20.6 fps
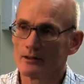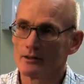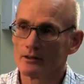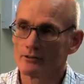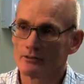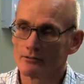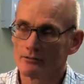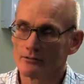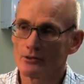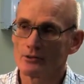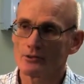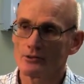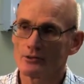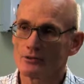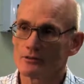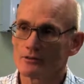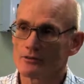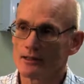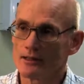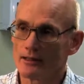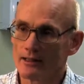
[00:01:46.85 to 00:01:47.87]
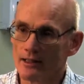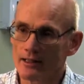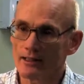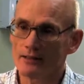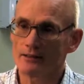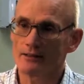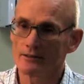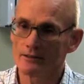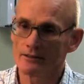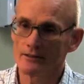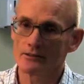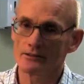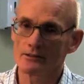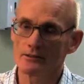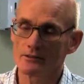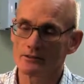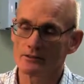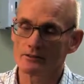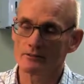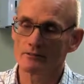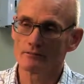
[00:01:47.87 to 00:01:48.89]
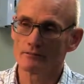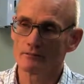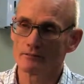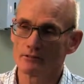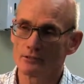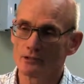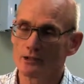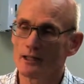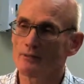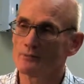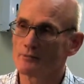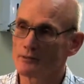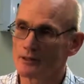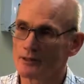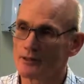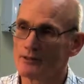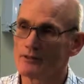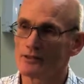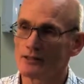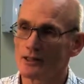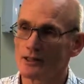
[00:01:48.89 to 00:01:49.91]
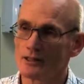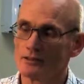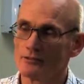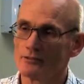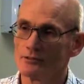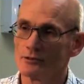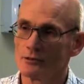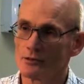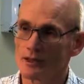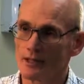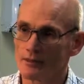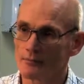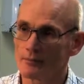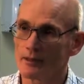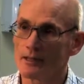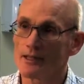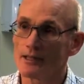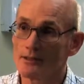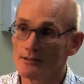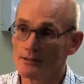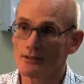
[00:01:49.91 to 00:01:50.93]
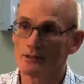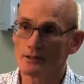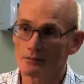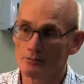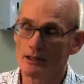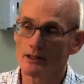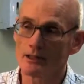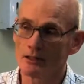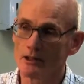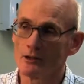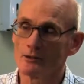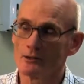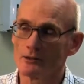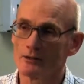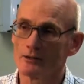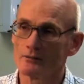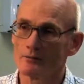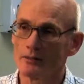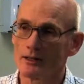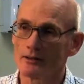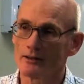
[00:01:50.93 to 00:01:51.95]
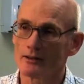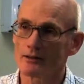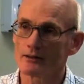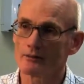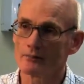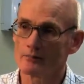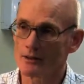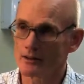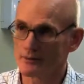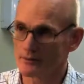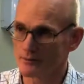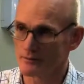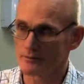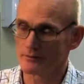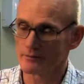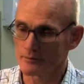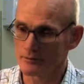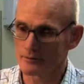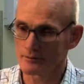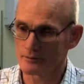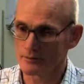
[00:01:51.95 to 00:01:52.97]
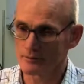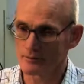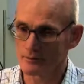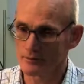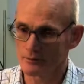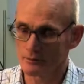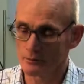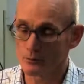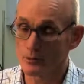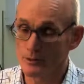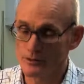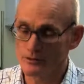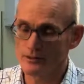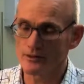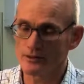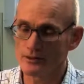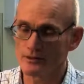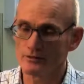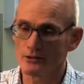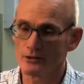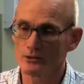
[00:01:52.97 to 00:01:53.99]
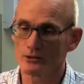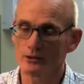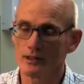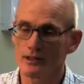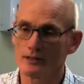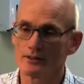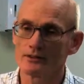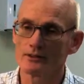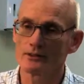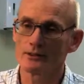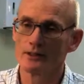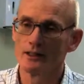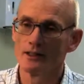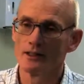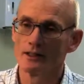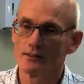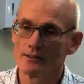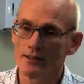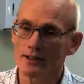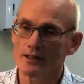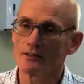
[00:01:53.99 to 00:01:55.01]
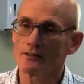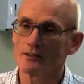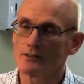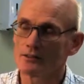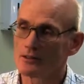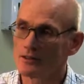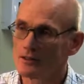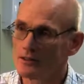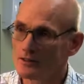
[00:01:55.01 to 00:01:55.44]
First, the air that's trapped inside the food pack as it's being loaded with the individual cuts, that is